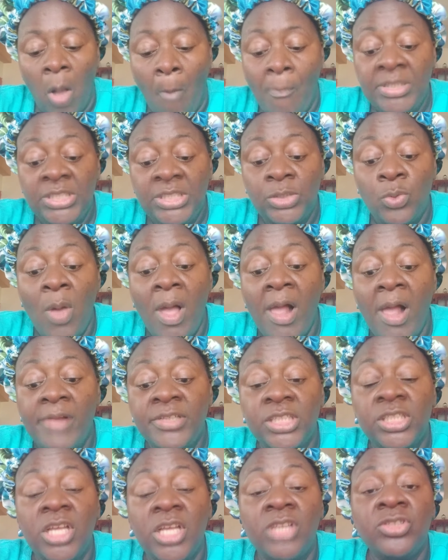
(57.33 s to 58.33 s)
Me no want
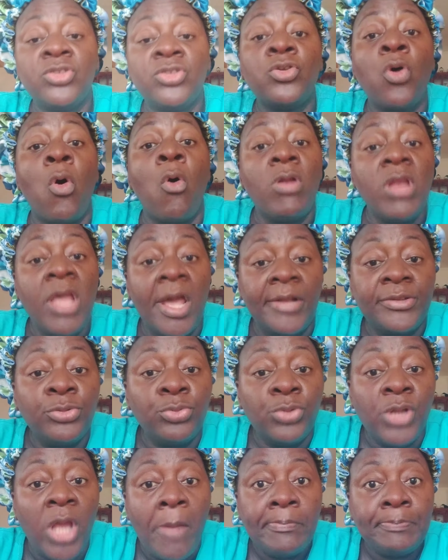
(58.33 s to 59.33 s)
not a soul here
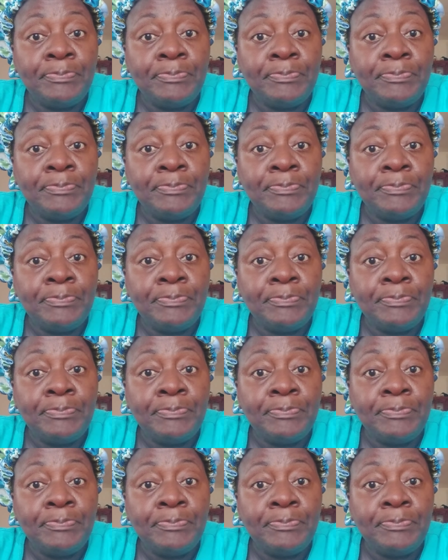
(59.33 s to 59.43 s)
today.